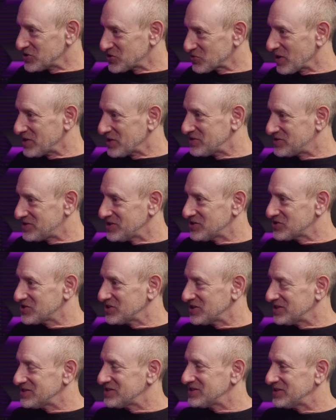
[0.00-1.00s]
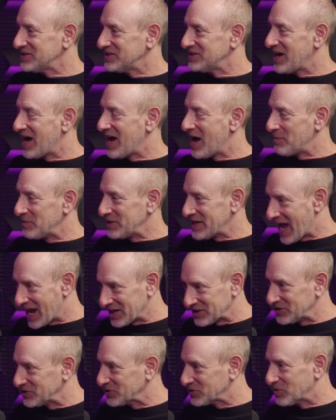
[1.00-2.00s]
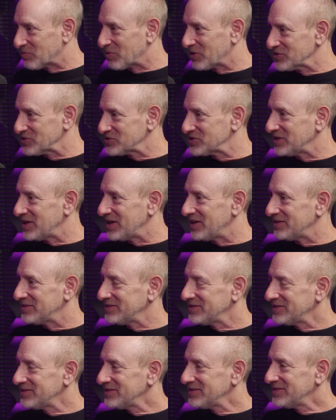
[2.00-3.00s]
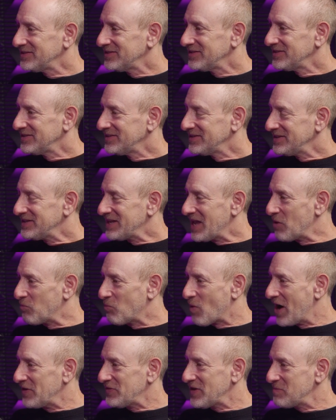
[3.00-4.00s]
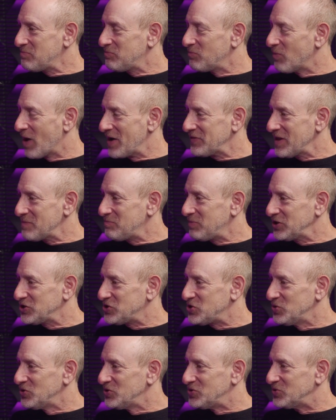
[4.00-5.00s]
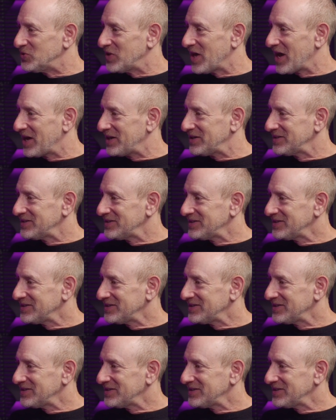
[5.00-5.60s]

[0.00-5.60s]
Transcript: the transition into that was, I'm an analytical person now. Correct, correct. And why well, they why they pick you to do that?